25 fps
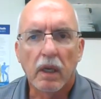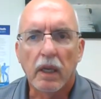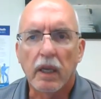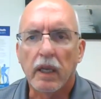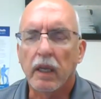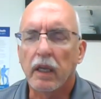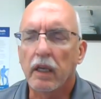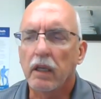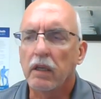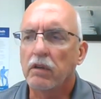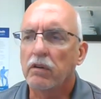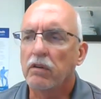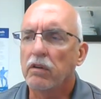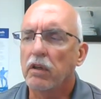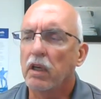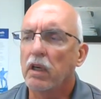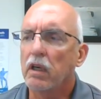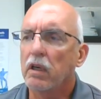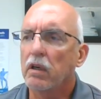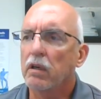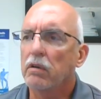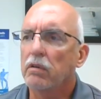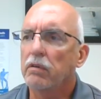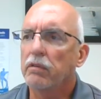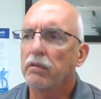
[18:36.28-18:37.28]
and
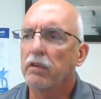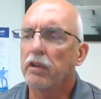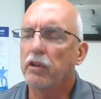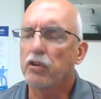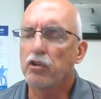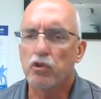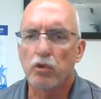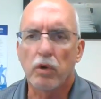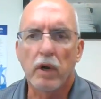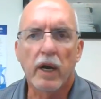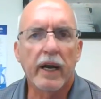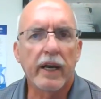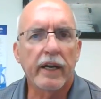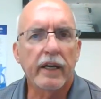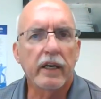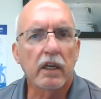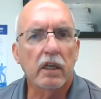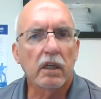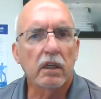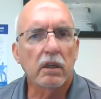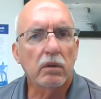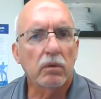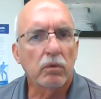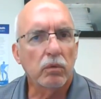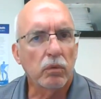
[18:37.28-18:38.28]
the
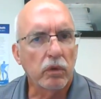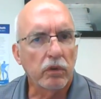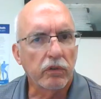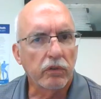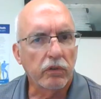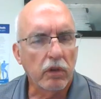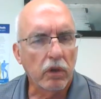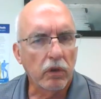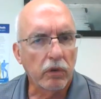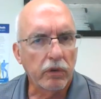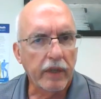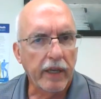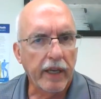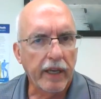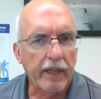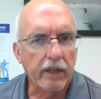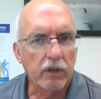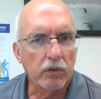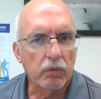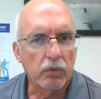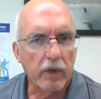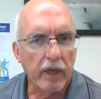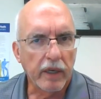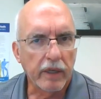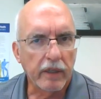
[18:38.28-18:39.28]
dryer was
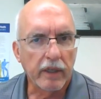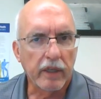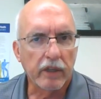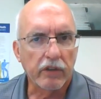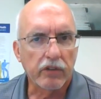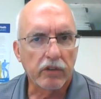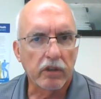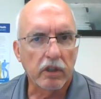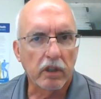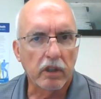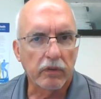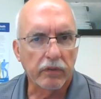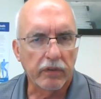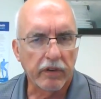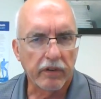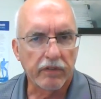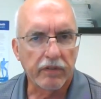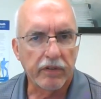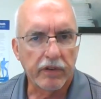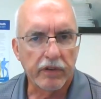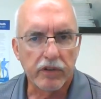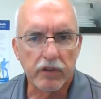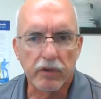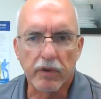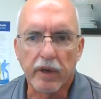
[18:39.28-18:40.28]
located right next to the
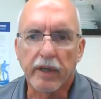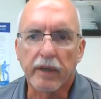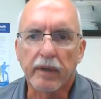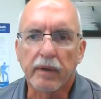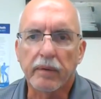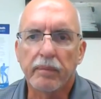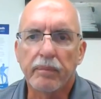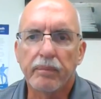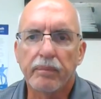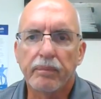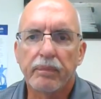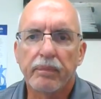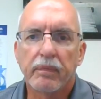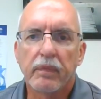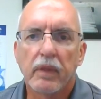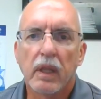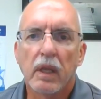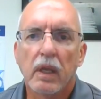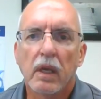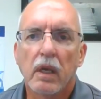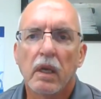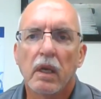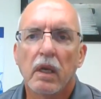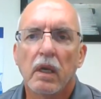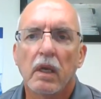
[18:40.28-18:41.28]
refrigerator.
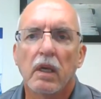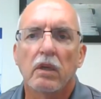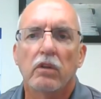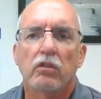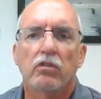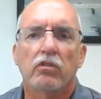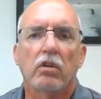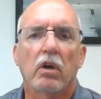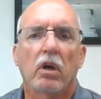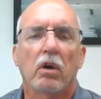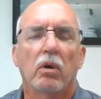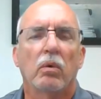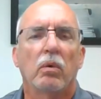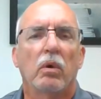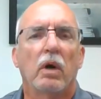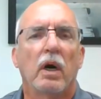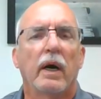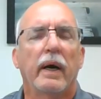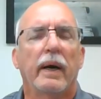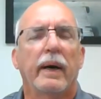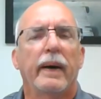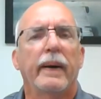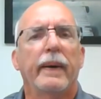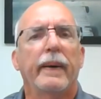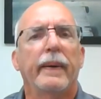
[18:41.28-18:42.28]

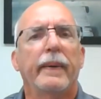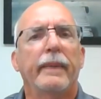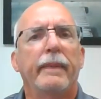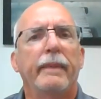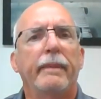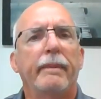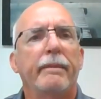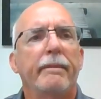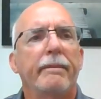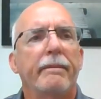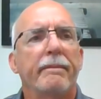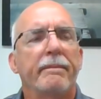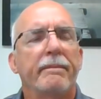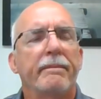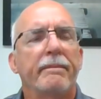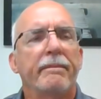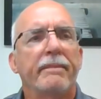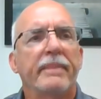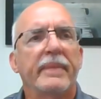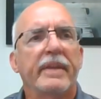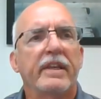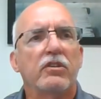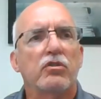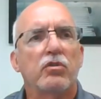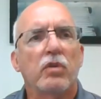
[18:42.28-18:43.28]
So
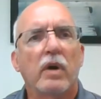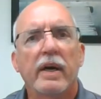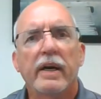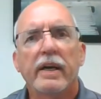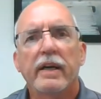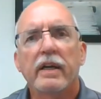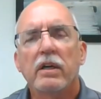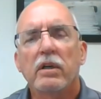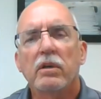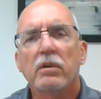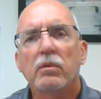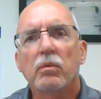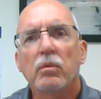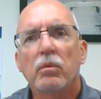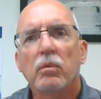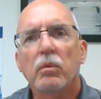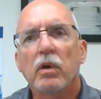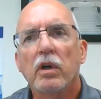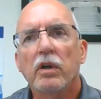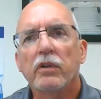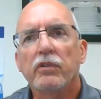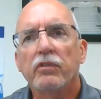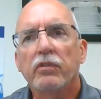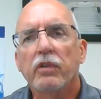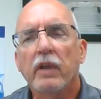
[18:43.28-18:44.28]
the dryer
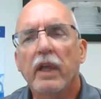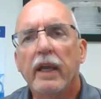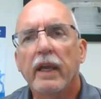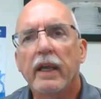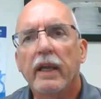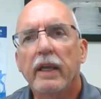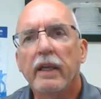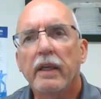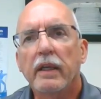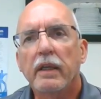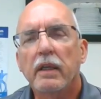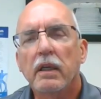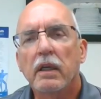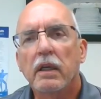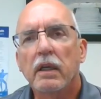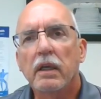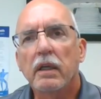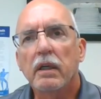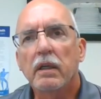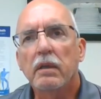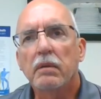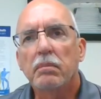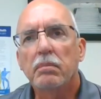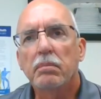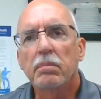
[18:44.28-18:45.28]
was a
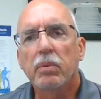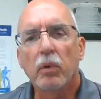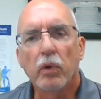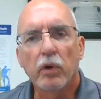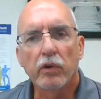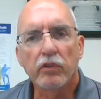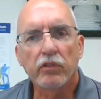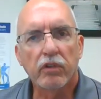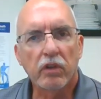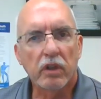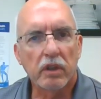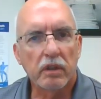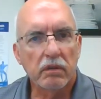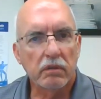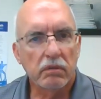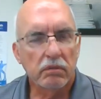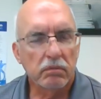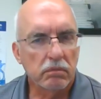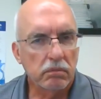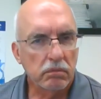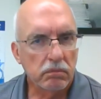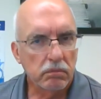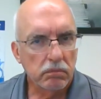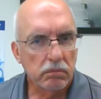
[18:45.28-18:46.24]
porcelain